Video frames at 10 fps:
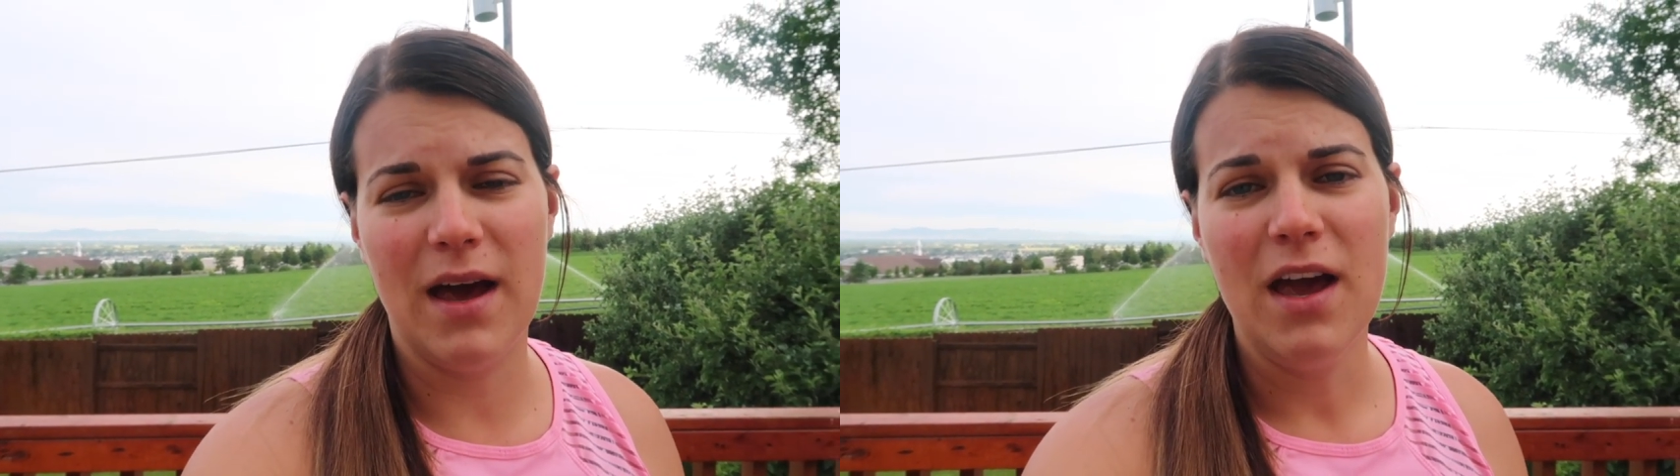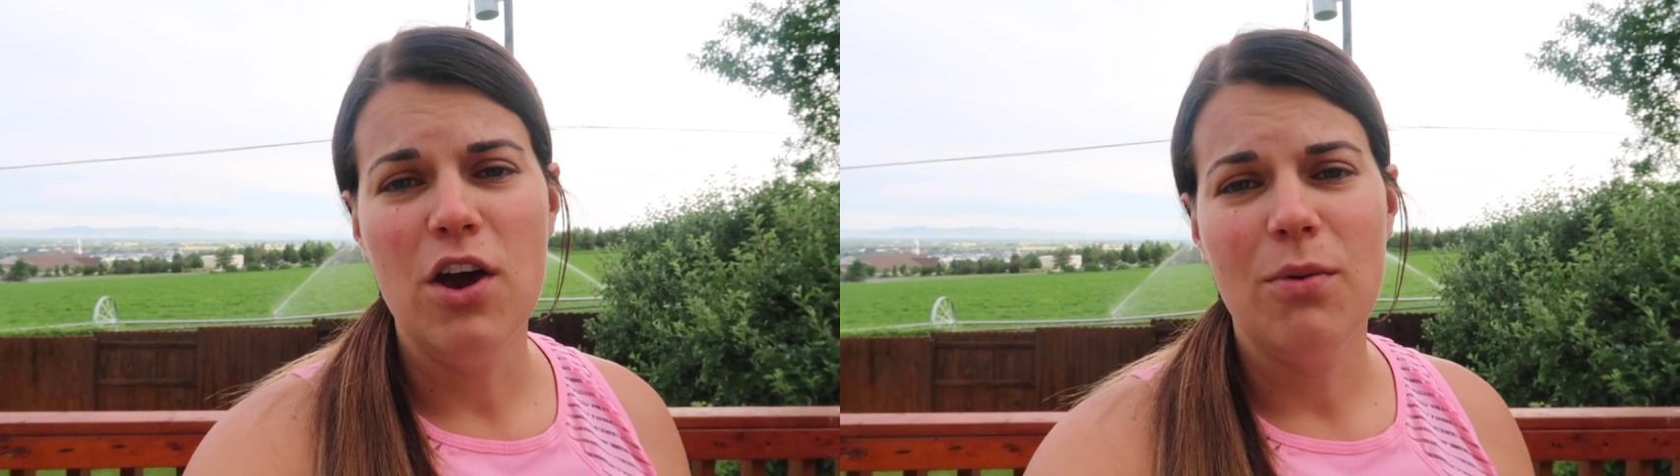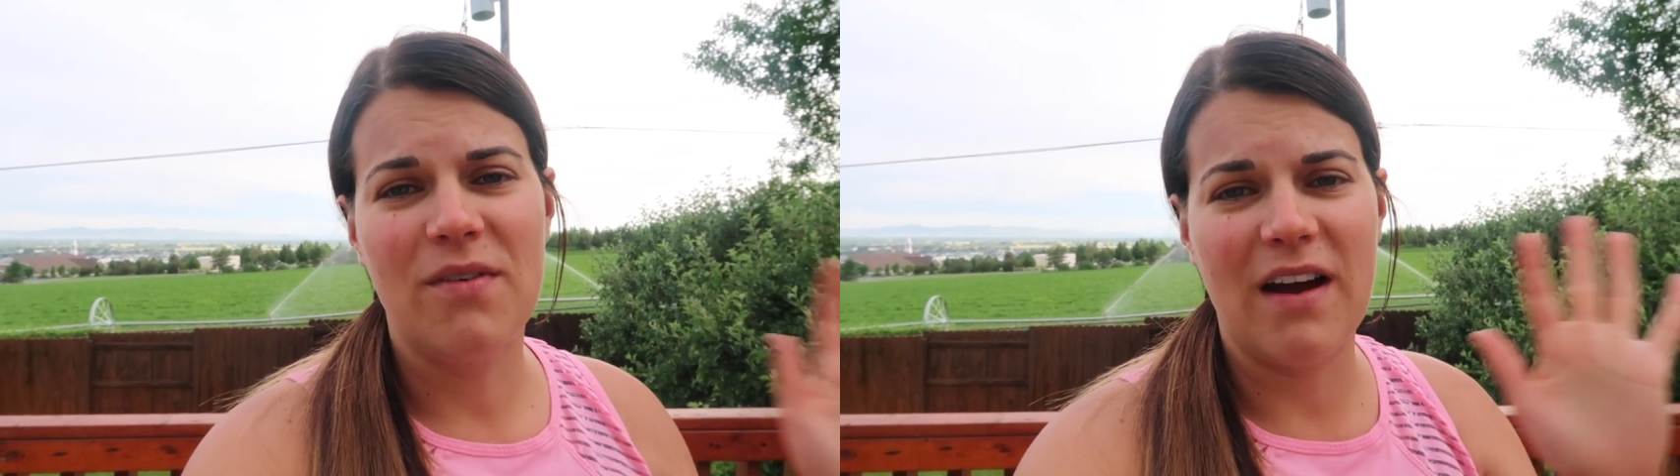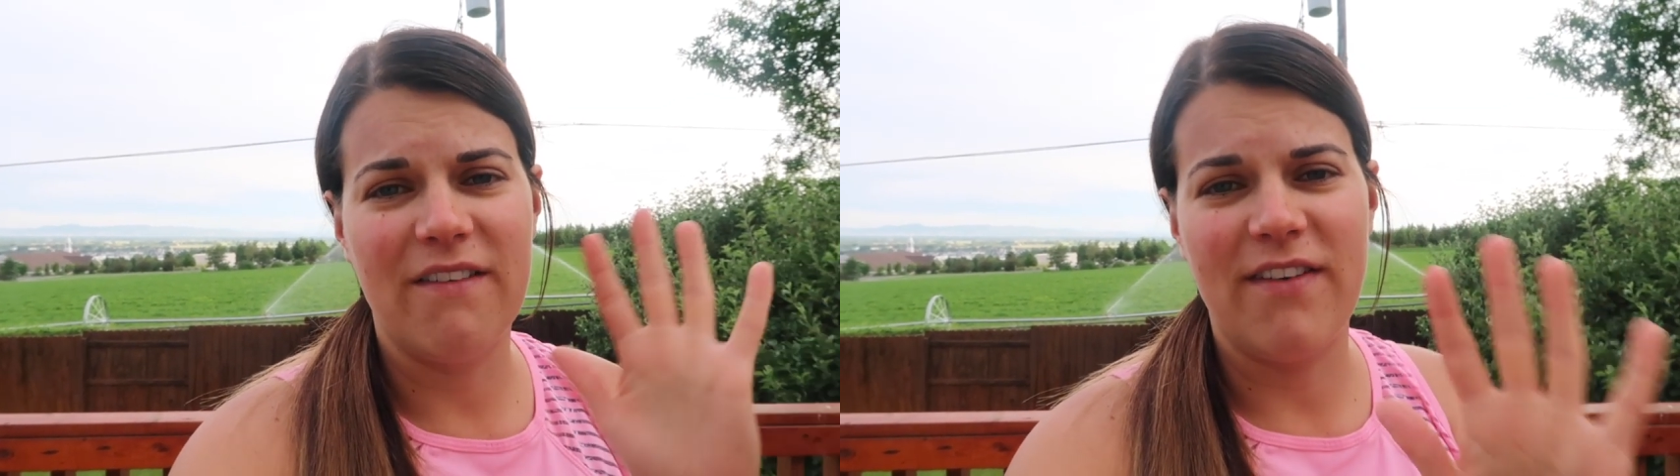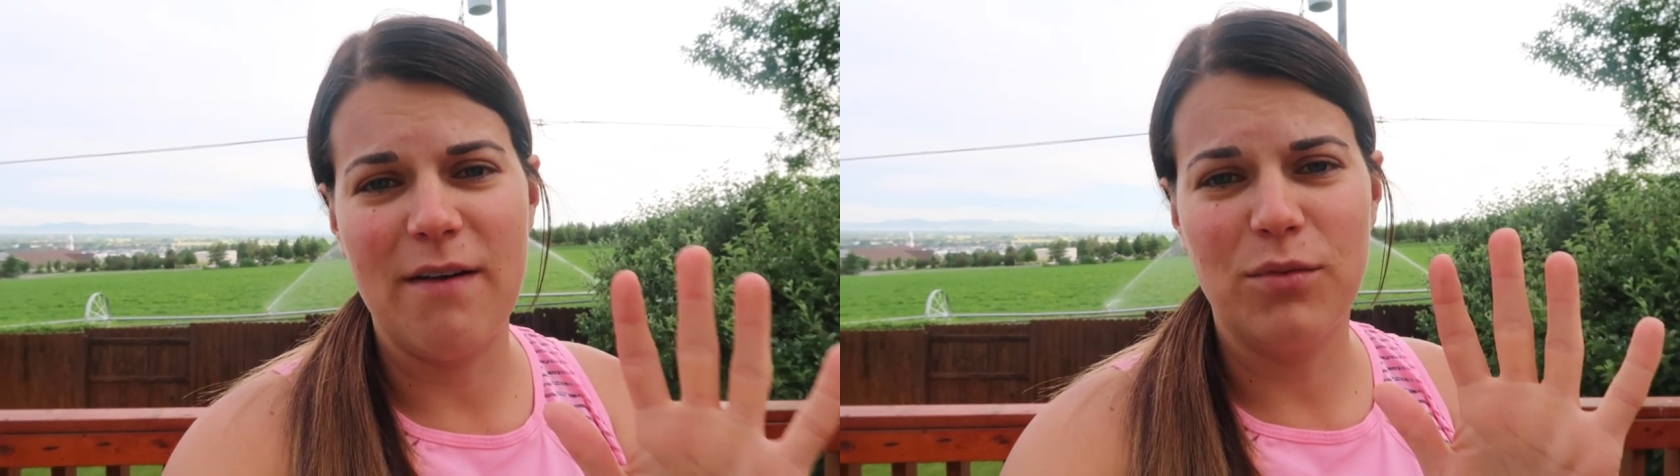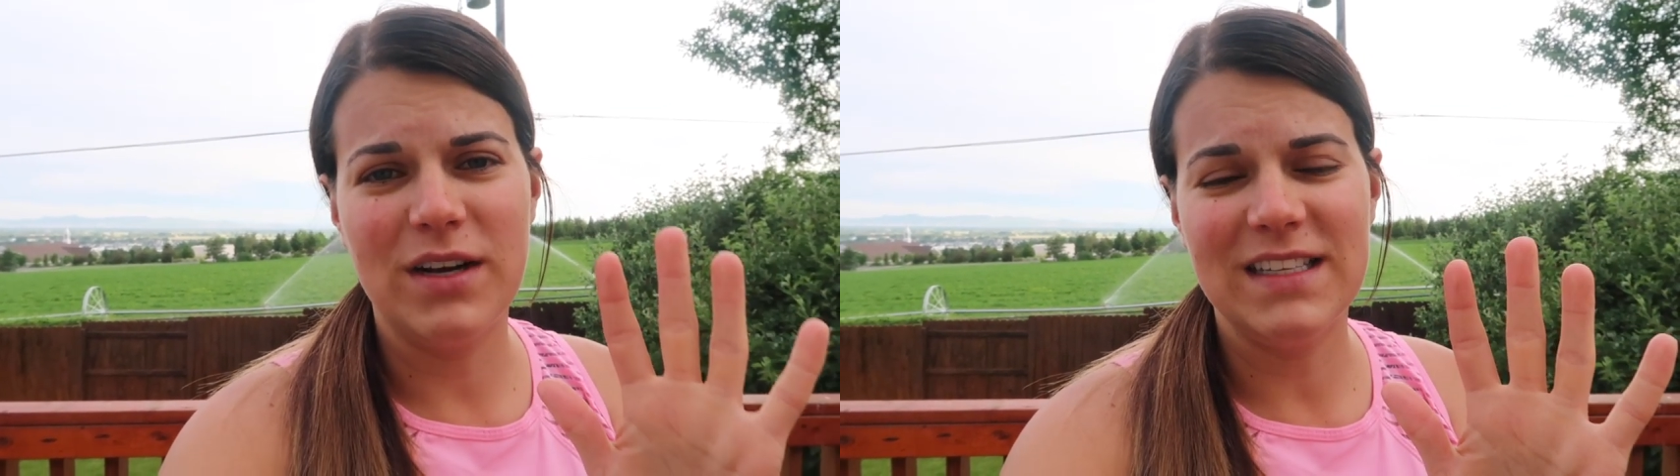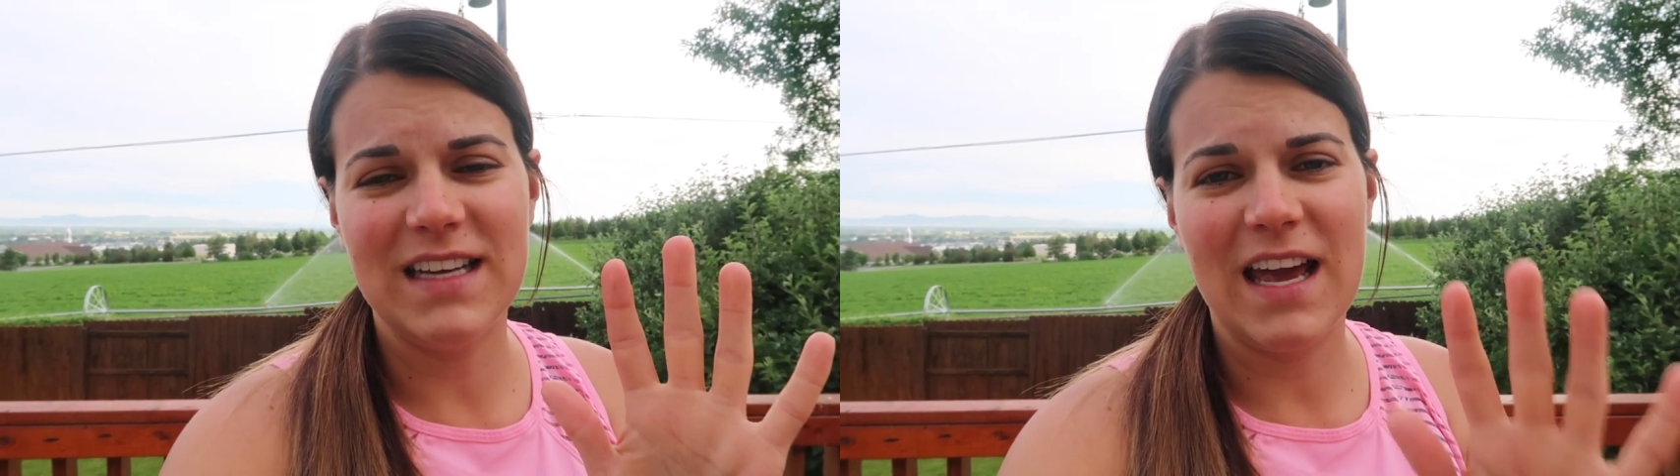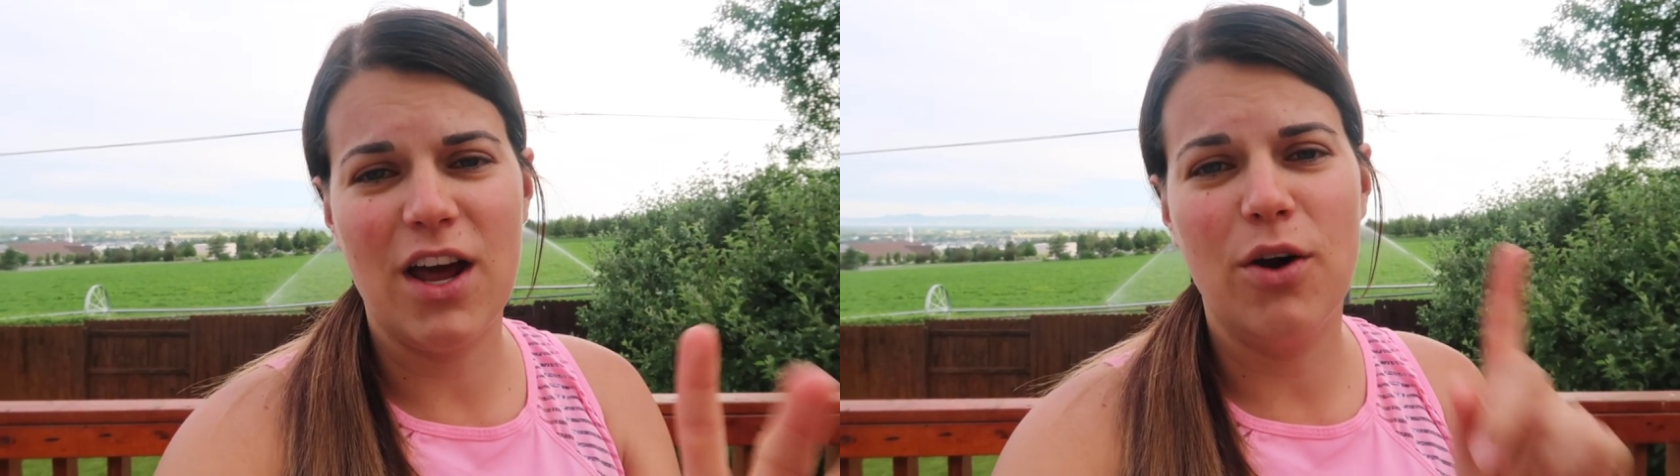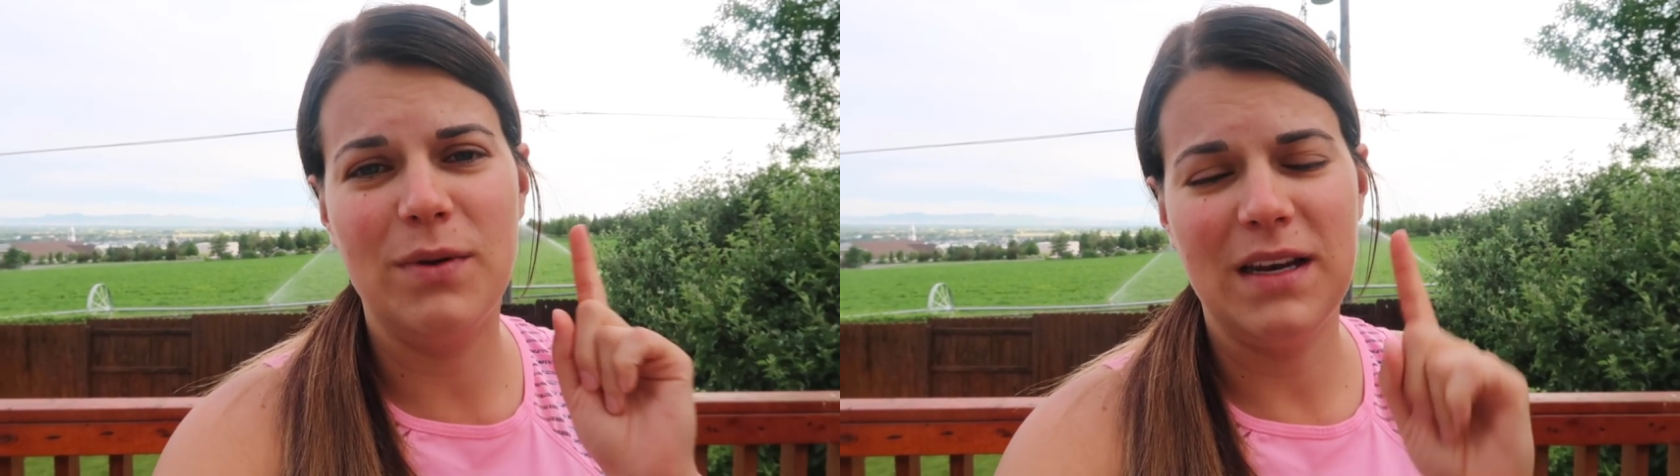but we've got five more days in Idaho.